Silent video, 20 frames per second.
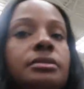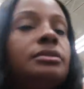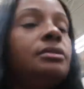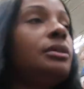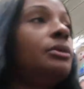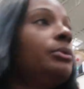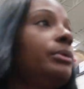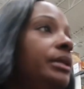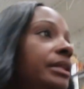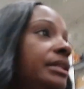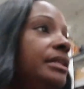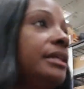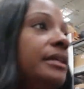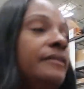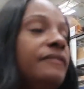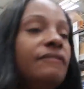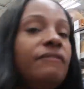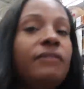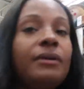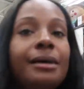So we
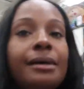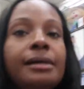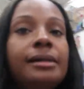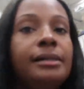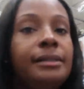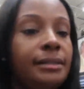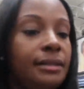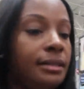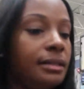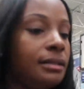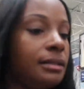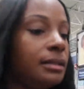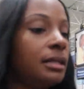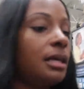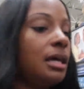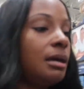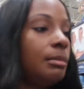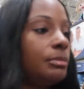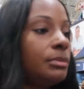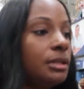didn't find the
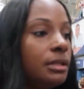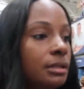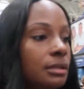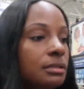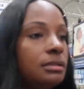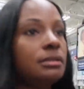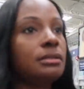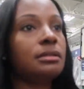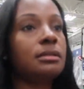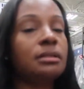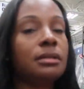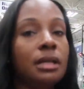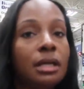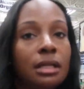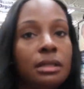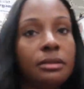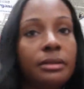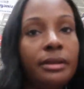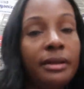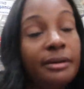cabinet
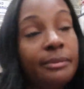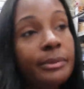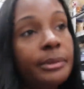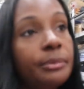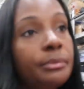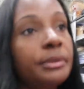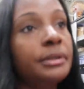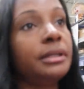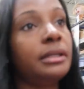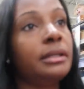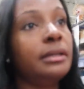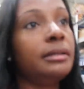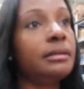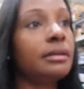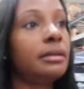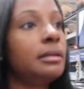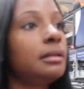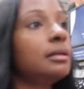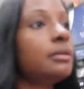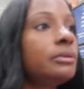color that we want
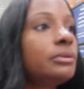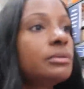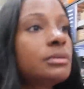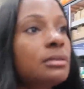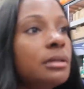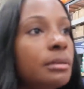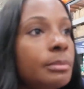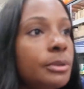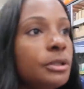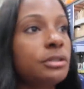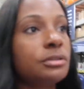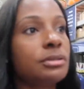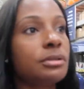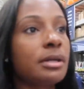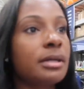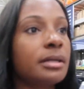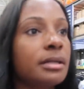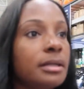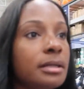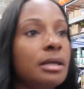here at Lowe's, so I'm gonna
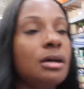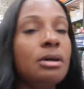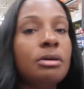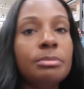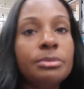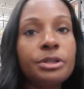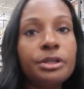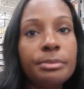try Home